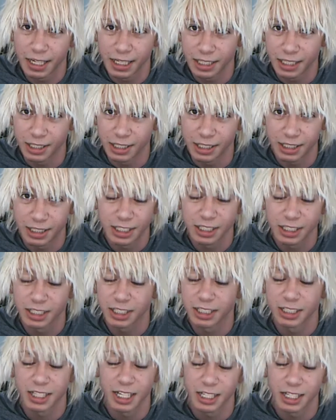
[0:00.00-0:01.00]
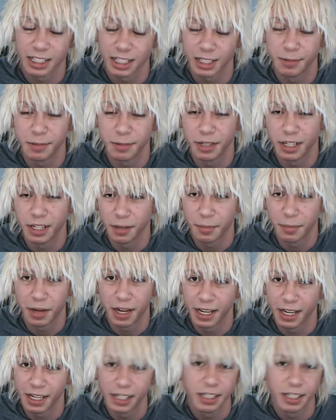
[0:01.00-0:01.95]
either. She just said she'd be up by 8.